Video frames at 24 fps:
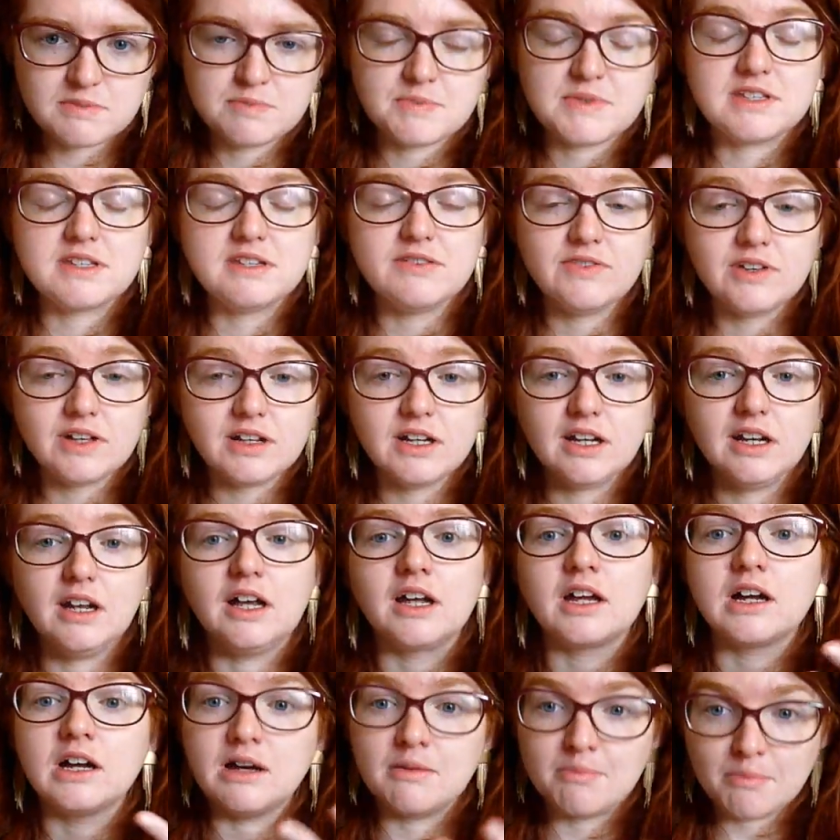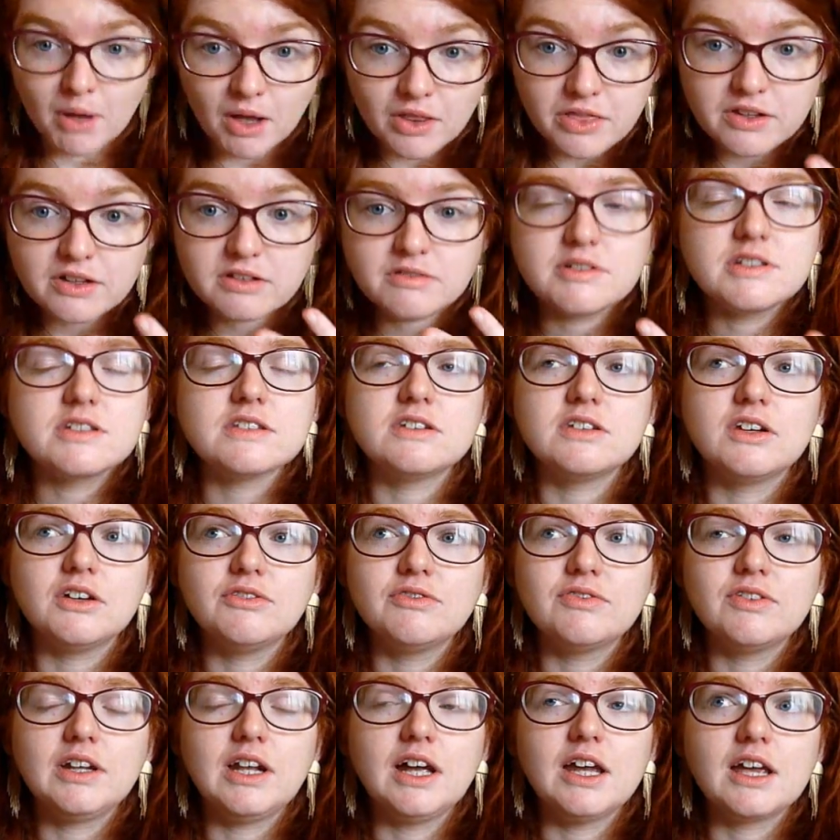specifically like her mother and
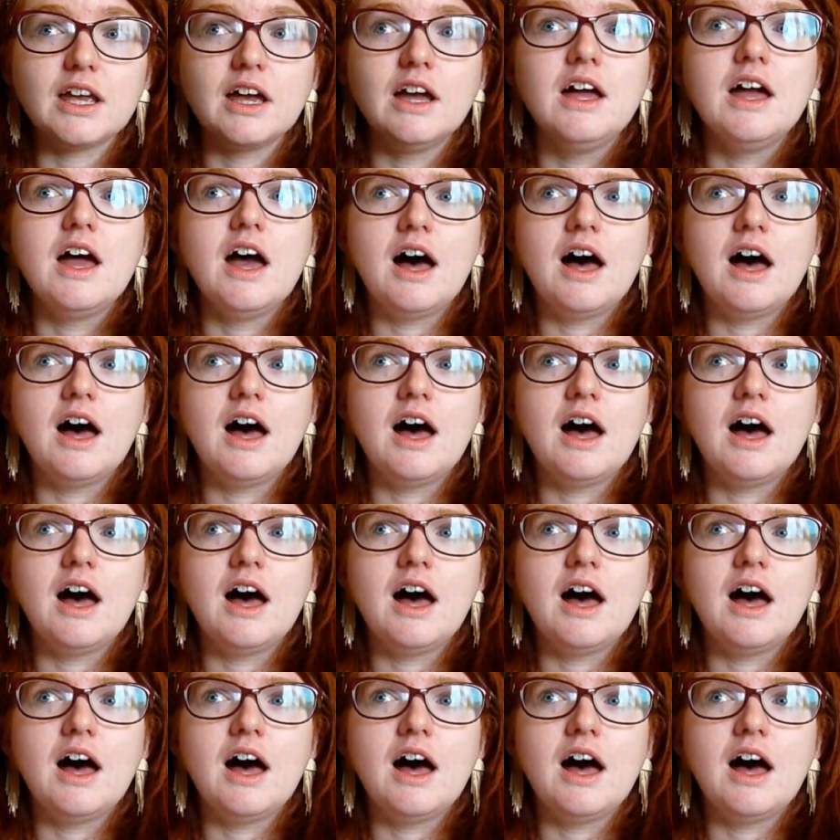stuff, for like